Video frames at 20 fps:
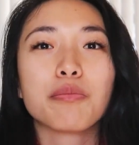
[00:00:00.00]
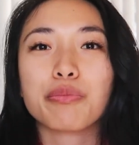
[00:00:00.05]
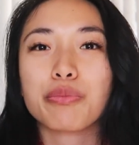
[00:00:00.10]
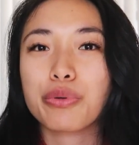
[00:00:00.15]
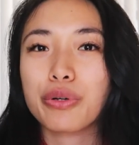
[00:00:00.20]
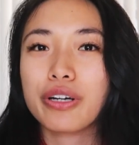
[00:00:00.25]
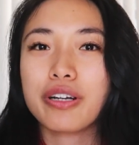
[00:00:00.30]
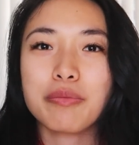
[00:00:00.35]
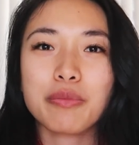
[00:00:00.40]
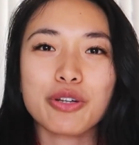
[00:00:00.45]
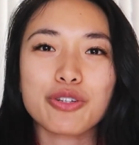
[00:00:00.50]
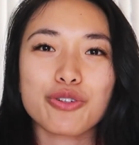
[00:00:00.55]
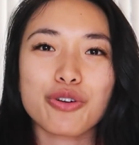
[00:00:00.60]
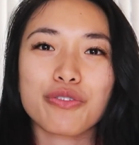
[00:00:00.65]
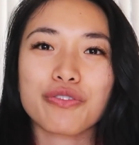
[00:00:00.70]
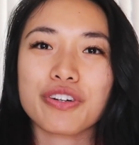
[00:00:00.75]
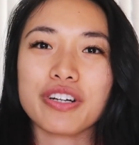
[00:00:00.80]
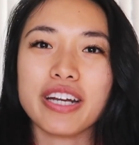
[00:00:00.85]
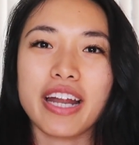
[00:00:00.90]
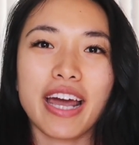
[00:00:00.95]
pretty much
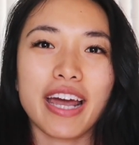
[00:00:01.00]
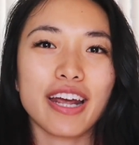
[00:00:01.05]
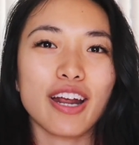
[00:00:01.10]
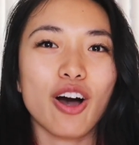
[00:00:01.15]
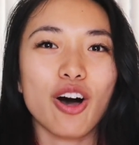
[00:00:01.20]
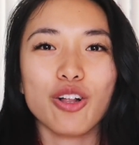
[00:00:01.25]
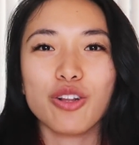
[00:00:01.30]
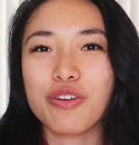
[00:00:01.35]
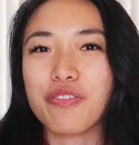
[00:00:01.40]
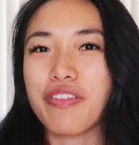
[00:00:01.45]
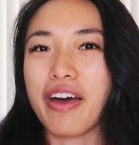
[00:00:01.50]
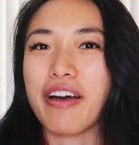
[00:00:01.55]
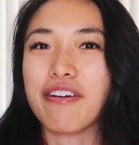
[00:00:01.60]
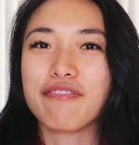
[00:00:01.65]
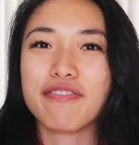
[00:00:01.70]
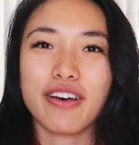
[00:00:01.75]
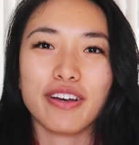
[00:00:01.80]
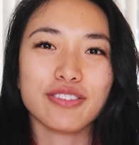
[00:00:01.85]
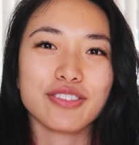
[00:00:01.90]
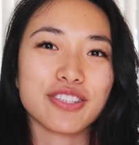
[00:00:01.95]
overnight, all of
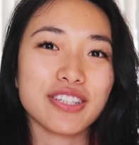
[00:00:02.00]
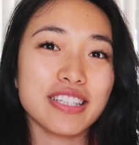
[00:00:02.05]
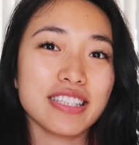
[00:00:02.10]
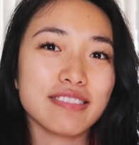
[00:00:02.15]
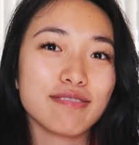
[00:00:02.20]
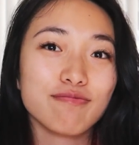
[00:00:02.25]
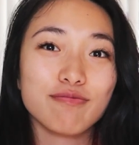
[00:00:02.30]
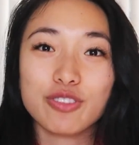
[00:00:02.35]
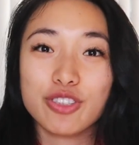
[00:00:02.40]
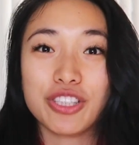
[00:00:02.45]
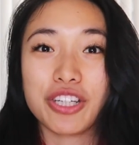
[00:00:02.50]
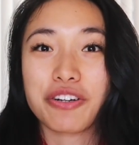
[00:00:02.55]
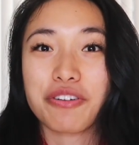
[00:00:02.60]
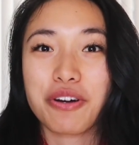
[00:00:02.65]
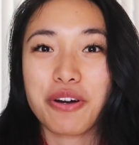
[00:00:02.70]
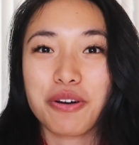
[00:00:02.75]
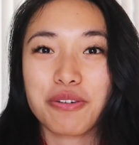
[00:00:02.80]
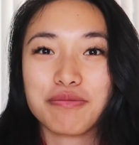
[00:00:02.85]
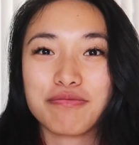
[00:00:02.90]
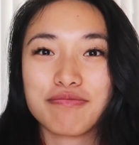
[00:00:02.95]
that fell to zero.